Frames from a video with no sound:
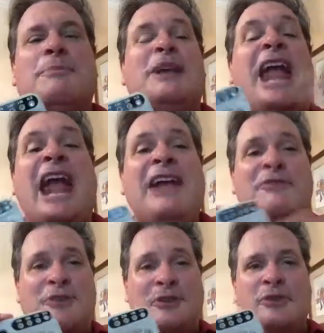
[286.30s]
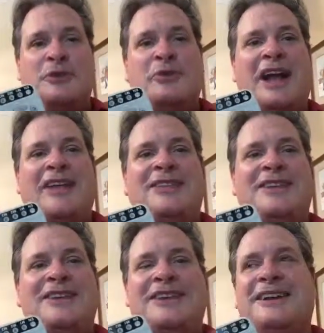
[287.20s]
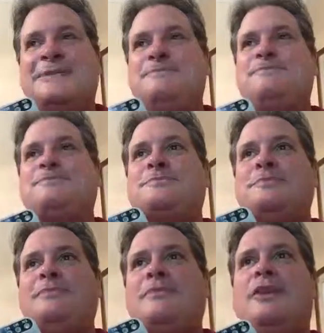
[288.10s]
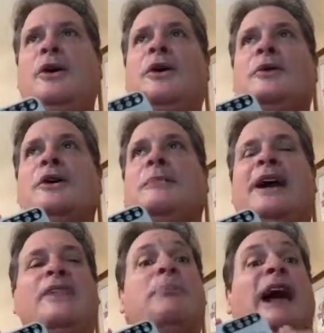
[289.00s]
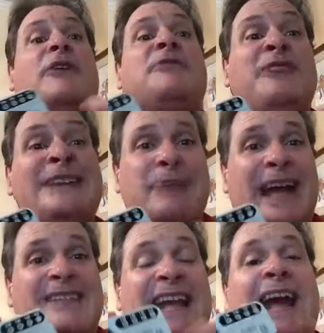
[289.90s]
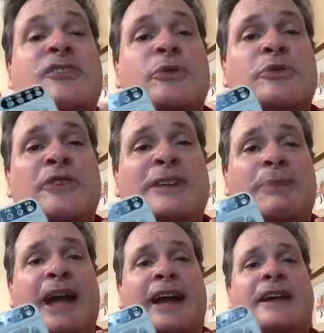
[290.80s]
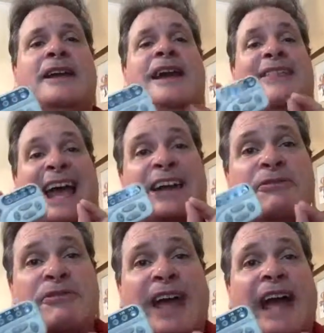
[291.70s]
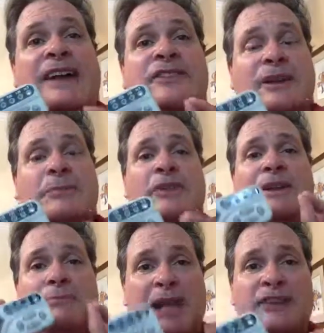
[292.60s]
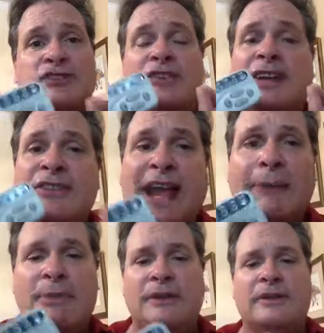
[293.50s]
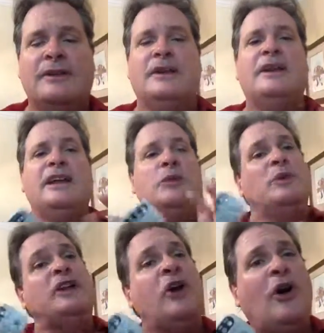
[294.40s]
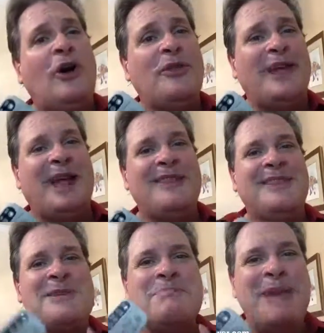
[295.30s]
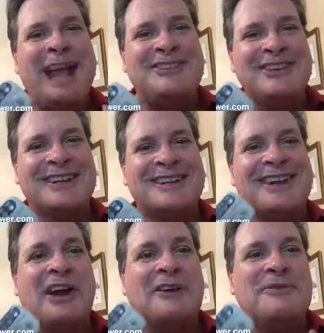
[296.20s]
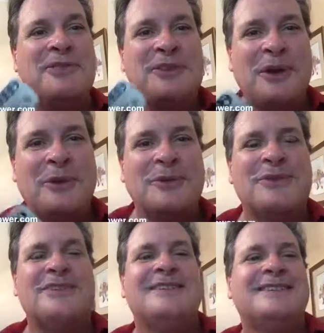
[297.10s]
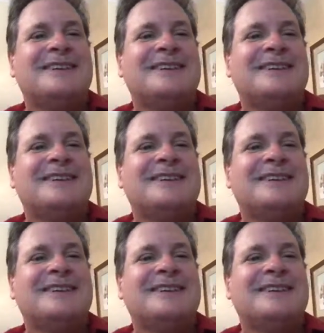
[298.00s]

behavior, you got the, the biofeedback, the actual feedback that in fact something major has happened. And we call that the magic of the dose.